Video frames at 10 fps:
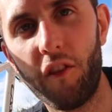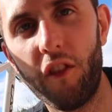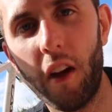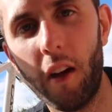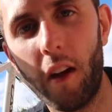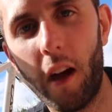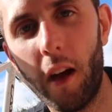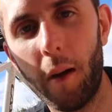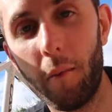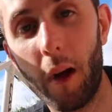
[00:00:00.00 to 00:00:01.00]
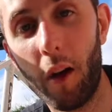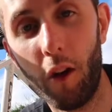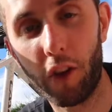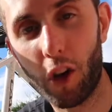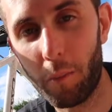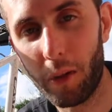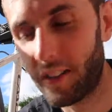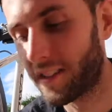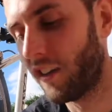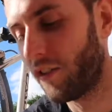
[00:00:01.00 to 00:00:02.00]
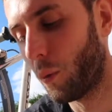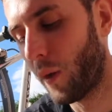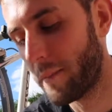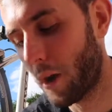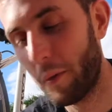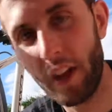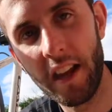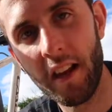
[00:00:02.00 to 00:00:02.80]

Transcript: that other companies sell for way more money.